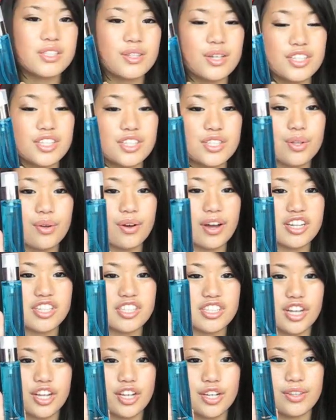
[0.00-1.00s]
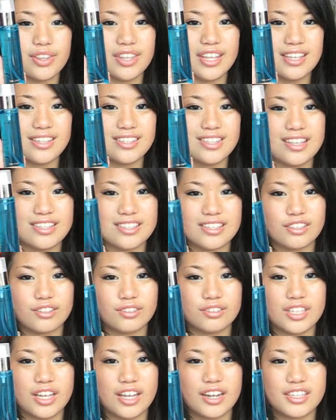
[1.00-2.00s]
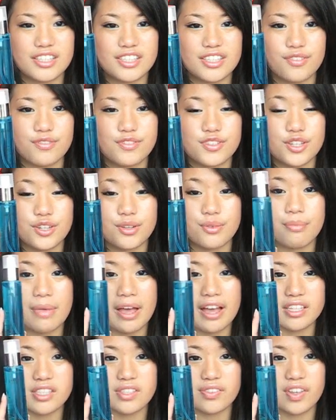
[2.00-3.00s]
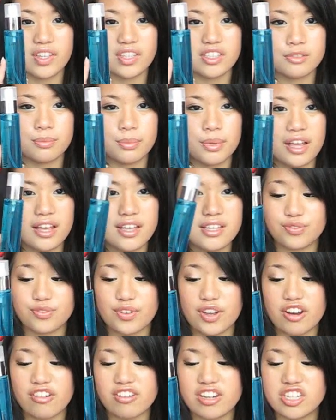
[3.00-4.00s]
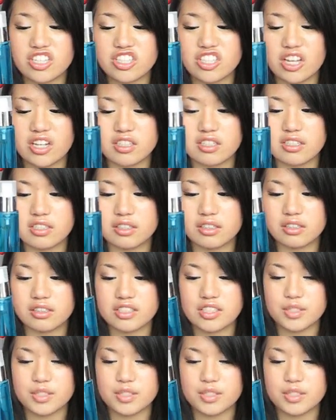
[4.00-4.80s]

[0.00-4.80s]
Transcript: So I just thought I'd show you this as an alternative to MAC's Fix Plus. Very gentle